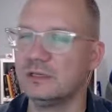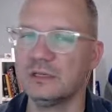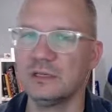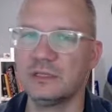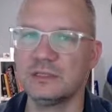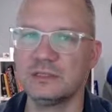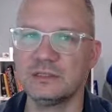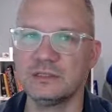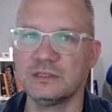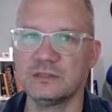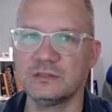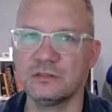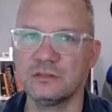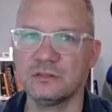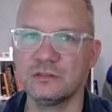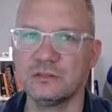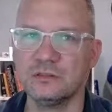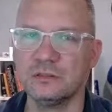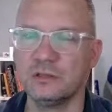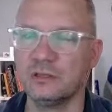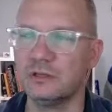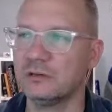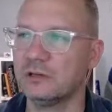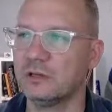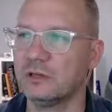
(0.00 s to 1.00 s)
I get this little
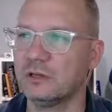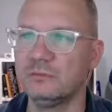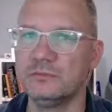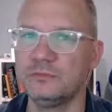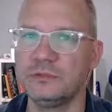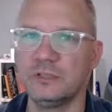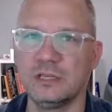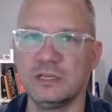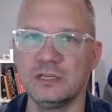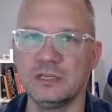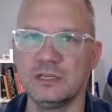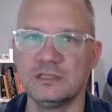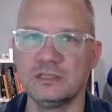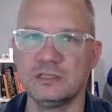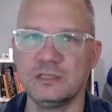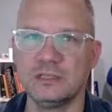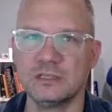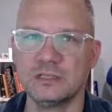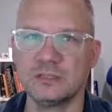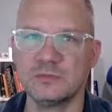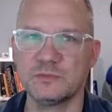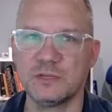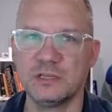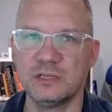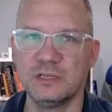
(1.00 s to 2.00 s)
logo. Oh, you can't see it
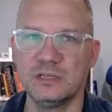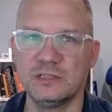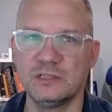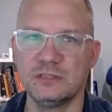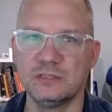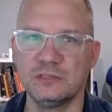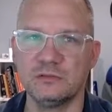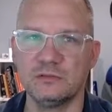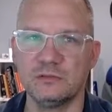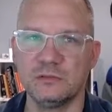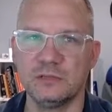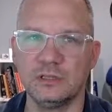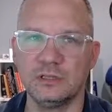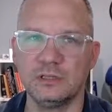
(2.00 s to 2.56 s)
because my head's in the way.